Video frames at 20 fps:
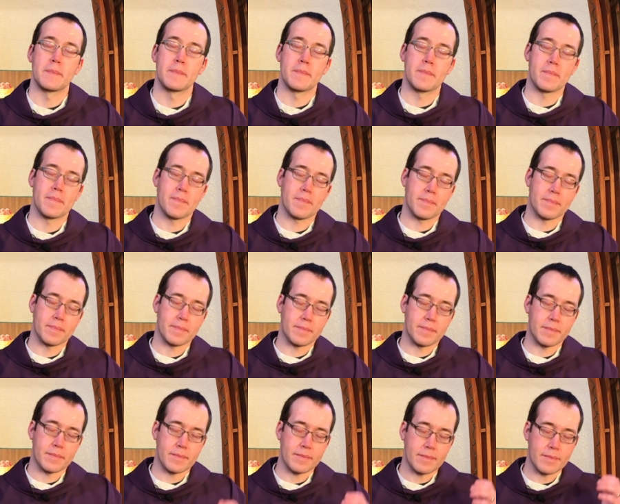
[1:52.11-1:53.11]

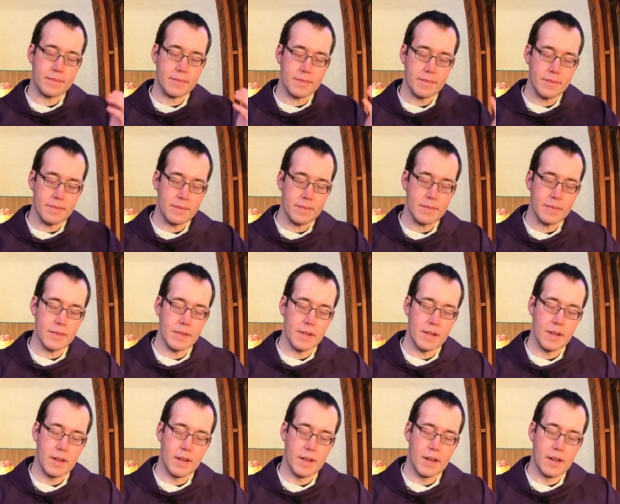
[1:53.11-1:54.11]

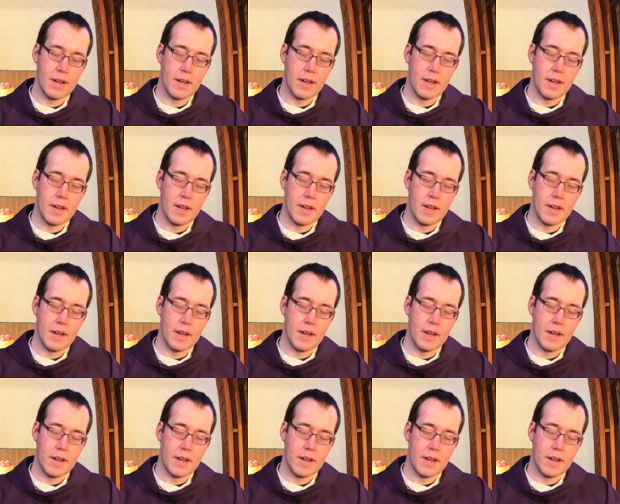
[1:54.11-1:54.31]
(silence)